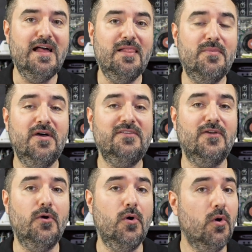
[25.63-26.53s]
but
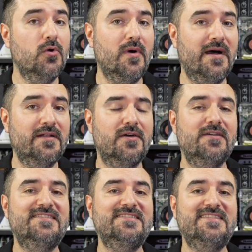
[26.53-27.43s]
an old one,
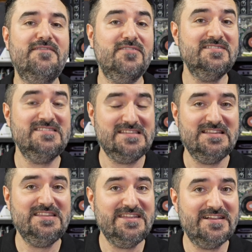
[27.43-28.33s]
a
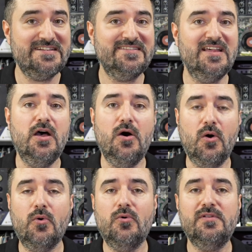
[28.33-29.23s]
17 years
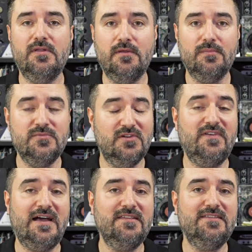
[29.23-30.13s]
old
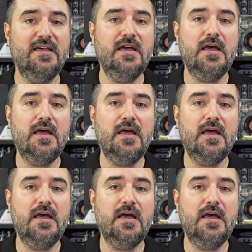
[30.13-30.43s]
device